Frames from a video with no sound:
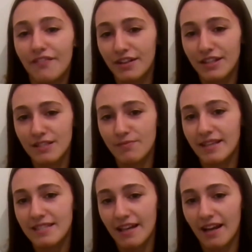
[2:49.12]
on
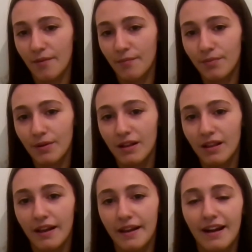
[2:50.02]
Everest Base Camp.
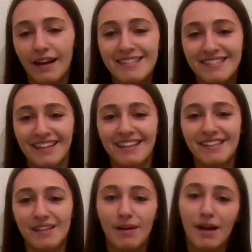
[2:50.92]
Like, I
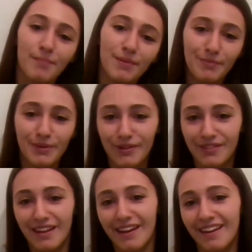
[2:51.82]
sang him happy
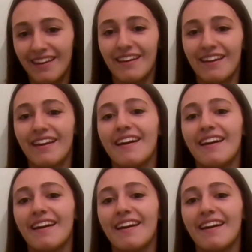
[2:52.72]
birthday,